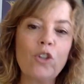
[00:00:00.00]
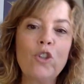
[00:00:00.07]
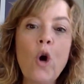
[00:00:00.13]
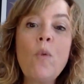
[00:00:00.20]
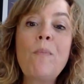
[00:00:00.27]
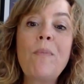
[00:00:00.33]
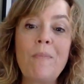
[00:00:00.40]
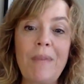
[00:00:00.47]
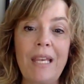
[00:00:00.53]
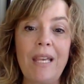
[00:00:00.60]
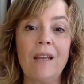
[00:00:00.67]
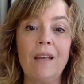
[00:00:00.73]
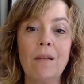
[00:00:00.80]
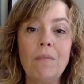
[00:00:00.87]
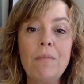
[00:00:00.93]

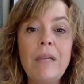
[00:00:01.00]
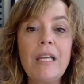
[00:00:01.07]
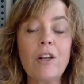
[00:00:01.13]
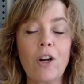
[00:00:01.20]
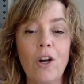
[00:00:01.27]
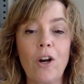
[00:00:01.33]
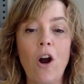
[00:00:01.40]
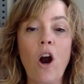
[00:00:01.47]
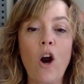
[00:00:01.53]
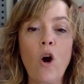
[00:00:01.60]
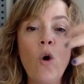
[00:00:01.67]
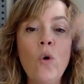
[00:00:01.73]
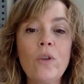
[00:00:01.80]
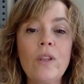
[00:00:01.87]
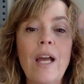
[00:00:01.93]
Dopamine meter. Our
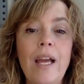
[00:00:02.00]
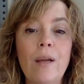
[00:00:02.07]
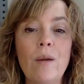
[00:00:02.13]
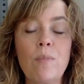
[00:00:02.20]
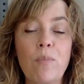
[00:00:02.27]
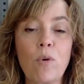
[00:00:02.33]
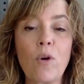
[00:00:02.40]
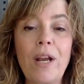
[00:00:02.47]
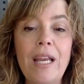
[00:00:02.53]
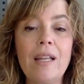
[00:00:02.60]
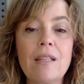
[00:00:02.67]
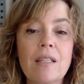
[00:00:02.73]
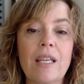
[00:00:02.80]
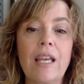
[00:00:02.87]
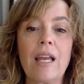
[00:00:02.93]
own like
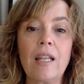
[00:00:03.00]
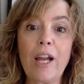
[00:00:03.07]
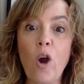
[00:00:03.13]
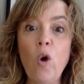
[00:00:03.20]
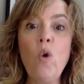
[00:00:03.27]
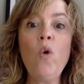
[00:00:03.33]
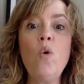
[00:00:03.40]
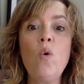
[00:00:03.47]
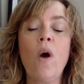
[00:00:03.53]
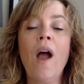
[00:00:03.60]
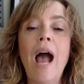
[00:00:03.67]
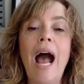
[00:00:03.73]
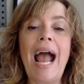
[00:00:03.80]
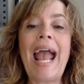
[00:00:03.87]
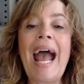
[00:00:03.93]
brains get like, ooh,
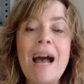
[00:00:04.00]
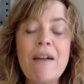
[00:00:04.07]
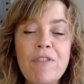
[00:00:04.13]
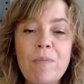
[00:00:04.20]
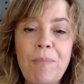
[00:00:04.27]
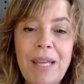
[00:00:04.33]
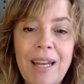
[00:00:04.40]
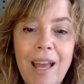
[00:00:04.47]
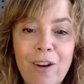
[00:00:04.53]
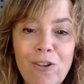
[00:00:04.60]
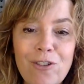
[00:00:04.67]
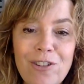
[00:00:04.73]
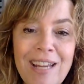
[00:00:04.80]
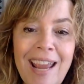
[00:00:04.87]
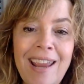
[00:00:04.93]
I haven't been
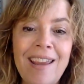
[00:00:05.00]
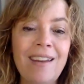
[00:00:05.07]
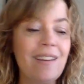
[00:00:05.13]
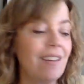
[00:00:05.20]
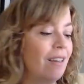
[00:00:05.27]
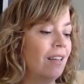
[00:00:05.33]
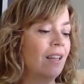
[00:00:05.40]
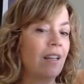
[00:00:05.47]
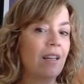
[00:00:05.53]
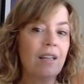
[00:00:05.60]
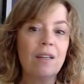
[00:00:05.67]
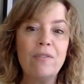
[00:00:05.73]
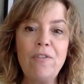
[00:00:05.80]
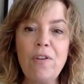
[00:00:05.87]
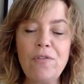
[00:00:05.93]
entertained in
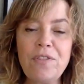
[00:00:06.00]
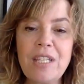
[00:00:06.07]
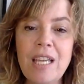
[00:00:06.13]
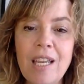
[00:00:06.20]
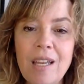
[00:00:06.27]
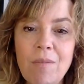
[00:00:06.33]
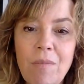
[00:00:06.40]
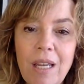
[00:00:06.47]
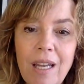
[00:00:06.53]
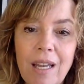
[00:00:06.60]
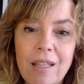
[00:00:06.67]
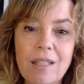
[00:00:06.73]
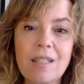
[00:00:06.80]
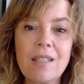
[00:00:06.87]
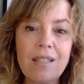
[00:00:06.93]
15
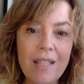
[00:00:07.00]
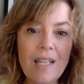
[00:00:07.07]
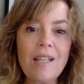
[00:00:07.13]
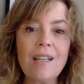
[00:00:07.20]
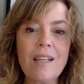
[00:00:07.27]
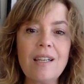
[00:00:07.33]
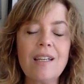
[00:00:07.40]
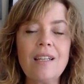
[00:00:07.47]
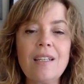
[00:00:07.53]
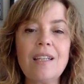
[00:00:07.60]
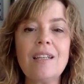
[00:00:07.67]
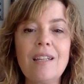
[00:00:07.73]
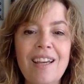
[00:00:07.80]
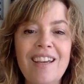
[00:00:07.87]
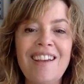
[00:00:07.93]
minutes. Ding, ding, ding,
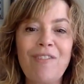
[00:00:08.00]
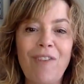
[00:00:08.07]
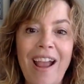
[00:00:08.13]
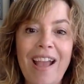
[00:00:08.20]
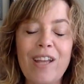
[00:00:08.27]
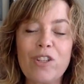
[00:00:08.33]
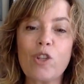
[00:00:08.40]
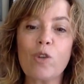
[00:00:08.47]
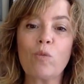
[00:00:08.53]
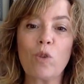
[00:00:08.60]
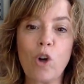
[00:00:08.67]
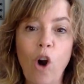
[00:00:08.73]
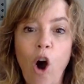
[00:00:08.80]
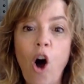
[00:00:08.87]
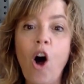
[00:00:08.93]
ding, ding, right? So
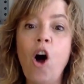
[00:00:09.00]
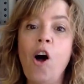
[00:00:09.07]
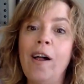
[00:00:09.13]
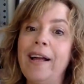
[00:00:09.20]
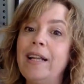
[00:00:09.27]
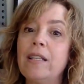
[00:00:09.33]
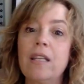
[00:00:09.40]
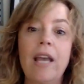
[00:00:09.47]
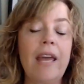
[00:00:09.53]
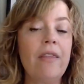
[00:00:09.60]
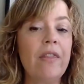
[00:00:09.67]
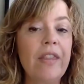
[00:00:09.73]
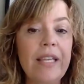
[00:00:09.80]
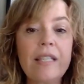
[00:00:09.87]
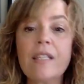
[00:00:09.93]
we're all, and
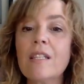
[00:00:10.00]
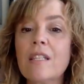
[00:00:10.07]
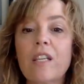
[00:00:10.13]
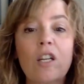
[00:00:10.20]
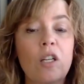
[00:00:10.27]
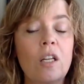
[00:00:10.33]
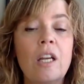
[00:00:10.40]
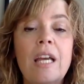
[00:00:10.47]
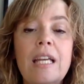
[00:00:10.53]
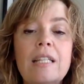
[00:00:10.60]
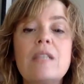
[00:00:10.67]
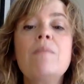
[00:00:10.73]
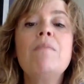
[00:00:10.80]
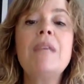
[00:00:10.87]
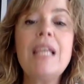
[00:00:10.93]
this is gonna,
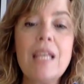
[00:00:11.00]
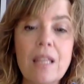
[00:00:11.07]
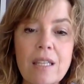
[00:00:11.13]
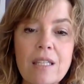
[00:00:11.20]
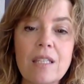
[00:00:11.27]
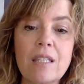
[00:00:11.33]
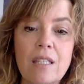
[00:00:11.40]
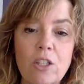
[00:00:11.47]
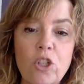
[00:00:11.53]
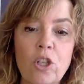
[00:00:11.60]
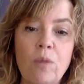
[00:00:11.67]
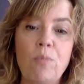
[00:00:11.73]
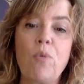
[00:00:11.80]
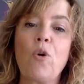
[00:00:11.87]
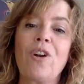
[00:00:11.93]
to me, this is such an
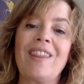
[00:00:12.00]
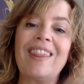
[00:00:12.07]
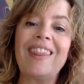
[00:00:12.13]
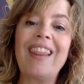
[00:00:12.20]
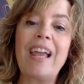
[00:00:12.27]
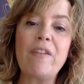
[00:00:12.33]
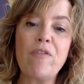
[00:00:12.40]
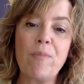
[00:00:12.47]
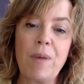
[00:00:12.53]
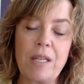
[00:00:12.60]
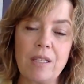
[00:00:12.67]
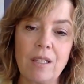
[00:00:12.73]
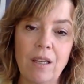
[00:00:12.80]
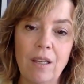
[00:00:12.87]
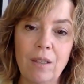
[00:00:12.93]
important life
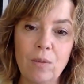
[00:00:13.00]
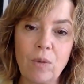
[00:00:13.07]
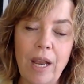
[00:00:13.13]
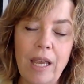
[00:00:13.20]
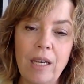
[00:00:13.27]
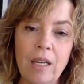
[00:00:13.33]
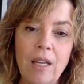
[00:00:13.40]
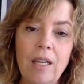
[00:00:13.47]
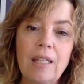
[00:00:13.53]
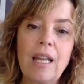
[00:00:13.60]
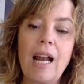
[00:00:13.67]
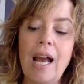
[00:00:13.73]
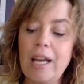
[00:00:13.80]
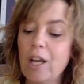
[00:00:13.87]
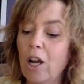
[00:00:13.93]
muscle, right? That
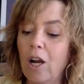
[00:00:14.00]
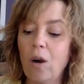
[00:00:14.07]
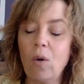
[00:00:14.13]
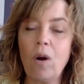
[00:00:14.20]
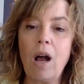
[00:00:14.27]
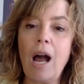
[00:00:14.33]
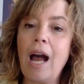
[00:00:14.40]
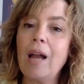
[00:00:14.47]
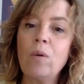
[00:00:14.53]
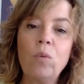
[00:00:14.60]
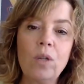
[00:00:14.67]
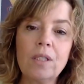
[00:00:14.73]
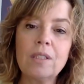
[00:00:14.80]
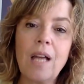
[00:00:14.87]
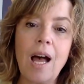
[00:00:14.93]
I go, I
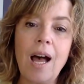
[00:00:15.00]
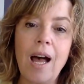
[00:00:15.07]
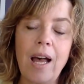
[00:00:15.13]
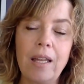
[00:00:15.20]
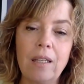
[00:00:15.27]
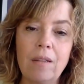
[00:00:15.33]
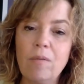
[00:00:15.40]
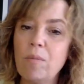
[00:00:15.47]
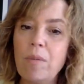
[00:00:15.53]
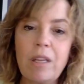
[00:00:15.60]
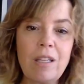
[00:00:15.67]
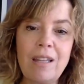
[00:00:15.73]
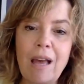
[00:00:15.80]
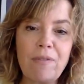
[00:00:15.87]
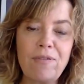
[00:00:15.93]
will not,
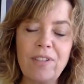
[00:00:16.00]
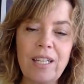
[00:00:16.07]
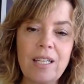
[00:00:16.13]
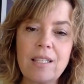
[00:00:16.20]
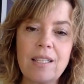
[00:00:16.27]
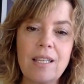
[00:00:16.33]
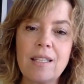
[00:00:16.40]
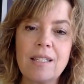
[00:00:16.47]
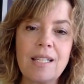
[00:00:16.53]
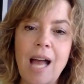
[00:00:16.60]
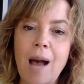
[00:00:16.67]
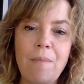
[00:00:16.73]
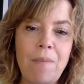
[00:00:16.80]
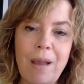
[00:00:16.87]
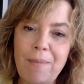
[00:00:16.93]
Netflix is
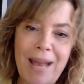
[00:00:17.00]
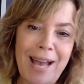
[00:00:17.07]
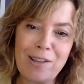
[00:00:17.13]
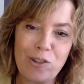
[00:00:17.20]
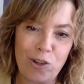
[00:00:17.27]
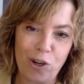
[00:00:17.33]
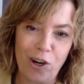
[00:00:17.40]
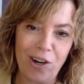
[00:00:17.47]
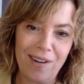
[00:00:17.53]
not my master.